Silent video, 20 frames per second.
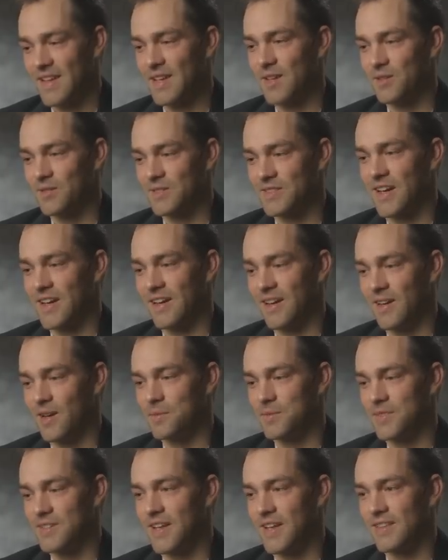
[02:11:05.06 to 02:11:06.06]
he was kind of
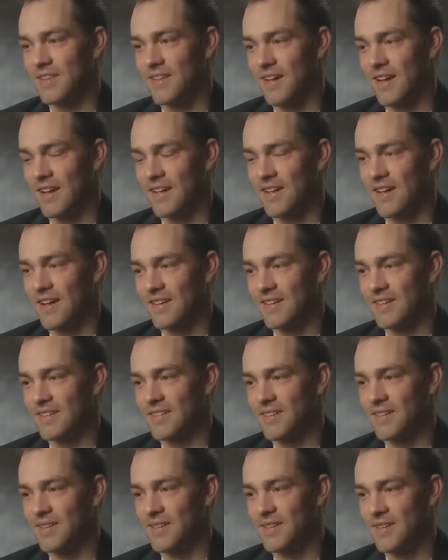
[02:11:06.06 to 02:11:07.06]
upset that I kind of
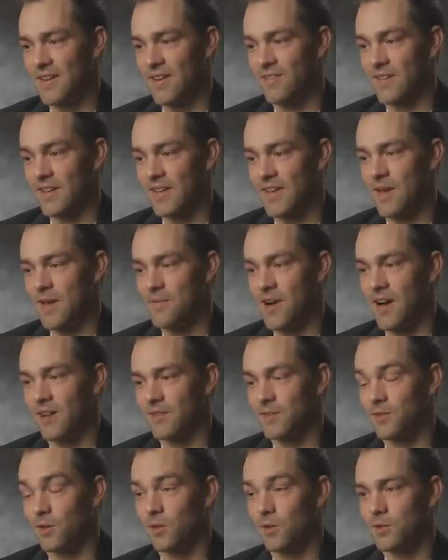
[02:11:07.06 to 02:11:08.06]
never came out
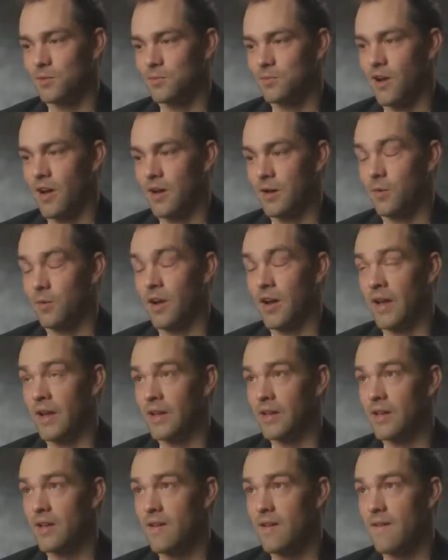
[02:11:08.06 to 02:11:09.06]
and told him right away.